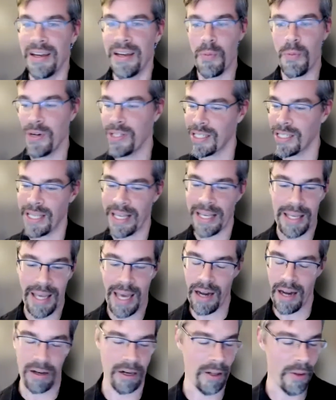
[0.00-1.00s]
we're just like,
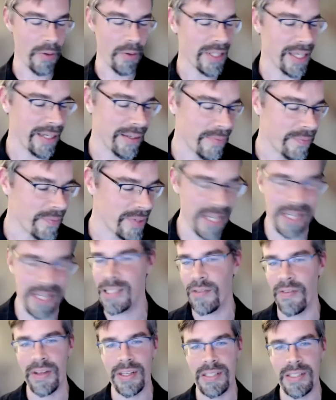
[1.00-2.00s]
I don't know, there was like 6
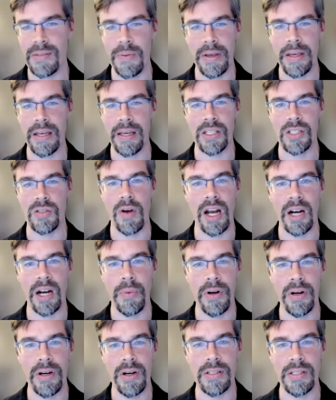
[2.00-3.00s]
of us, maybe
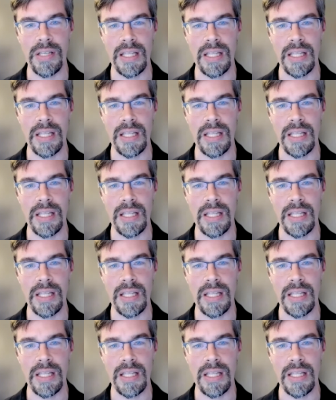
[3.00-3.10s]
astronomers,